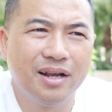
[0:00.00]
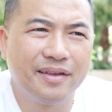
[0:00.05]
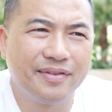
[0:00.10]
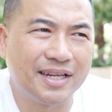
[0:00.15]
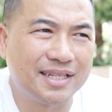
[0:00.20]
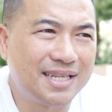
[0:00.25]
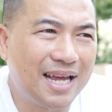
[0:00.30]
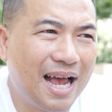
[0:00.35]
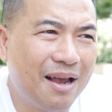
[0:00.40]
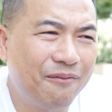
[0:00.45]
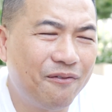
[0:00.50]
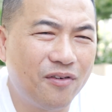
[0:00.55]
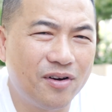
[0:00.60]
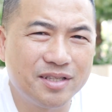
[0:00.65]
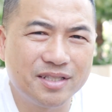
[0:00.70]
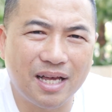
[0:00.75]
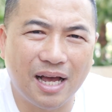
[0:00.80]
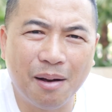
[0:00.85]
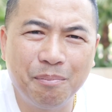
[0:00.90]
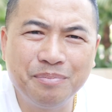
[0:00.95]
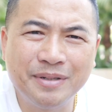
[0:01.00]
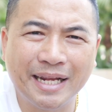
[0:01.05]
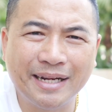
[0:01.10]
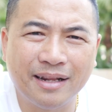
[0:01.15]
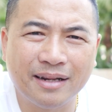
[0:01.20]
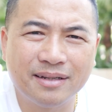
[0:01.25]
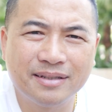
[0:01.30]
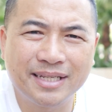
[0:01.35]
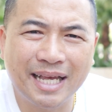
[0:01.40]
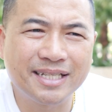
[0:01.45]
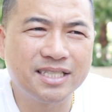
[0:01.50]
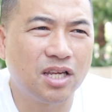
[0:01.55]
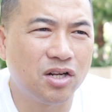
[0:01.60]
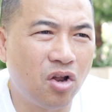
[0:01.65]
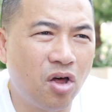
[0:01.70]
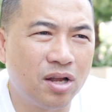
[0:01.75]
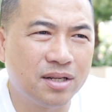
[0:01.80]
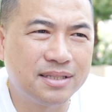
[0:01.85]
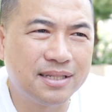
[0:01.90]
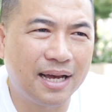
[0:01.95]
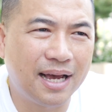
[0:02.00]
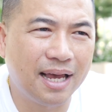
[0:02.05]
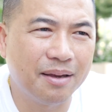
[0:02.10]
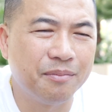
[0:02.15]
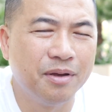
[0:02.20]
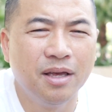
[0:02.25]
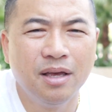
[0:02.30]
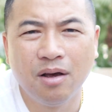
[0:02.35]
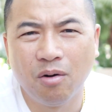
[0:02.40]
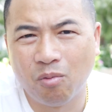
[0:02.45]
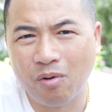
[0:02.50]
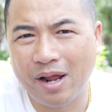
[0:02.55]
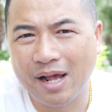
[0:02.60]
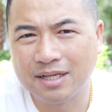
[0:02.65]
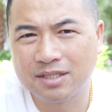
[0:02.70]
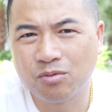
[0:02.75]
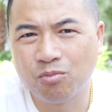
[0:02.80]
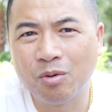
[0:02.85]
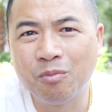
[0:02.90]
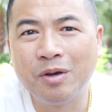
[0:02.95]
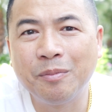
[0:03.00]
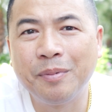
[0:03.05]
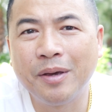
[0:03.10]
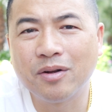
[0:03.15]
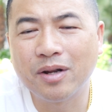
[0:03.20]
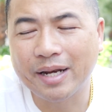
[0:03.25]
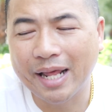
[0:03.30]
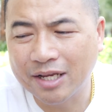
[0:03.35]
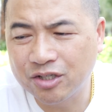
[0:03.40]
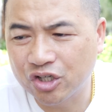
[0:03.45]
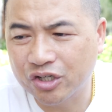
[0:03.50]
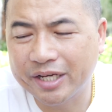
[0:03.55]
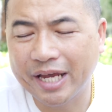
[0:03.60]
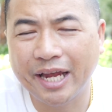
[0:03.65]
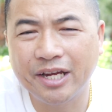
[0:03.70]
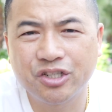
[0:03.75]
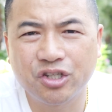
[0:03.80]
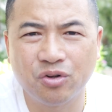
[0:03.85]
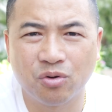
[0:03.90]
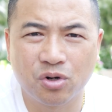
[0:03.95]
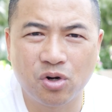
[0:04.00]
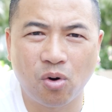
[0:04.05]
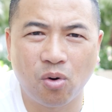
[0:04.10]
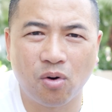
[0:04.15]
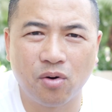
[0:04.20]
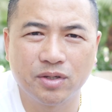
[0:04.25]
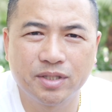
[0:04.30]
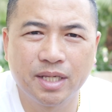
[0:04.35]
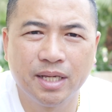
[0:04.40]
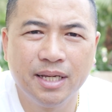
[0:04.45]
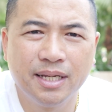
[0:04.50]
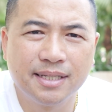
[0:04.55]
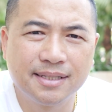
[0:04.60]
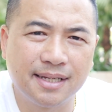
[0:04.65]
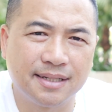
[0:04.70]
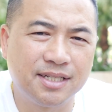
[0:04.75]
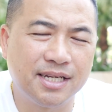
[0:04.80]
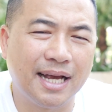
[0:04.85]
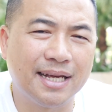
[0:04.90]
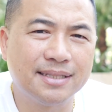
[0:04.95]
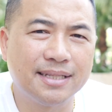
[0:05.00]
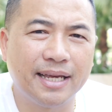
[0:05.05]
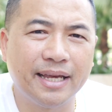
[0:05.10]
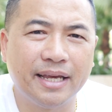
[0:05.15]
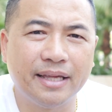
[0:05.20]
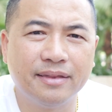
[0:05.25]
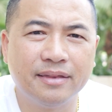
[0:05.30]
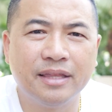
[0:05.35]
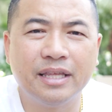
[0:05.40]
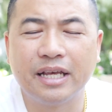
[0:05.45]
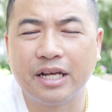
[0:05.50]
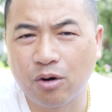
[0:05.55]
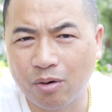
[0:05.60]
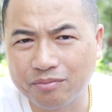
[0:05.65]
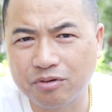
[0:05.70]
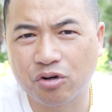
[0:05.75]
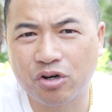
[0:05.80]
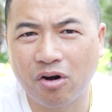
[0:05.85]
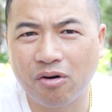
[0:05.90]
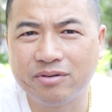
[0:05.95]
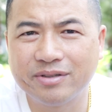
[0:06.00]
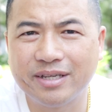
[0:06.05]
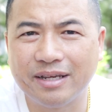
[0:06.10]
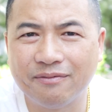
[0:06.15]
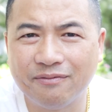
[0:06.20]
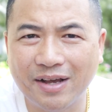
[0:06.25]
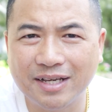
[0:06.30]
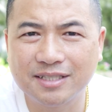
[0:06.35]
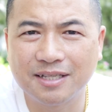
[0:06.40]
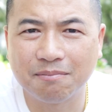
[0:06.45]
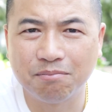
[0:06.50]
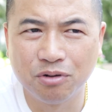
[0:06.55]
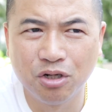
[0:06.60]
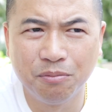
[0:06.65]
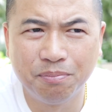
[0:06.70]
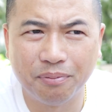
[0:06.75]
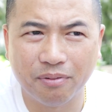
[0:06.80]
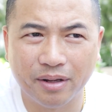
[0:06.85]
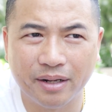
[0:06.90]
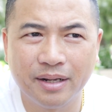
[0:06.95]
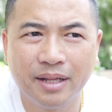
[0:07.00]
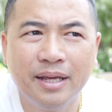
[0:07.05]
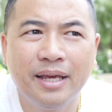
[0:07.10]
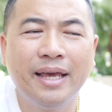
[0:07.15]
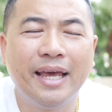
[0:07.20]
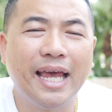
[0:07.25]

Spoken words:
the time for us to update it takes a long time, whereas when we build an educational course, such as the cryptocurrency investing blueprint,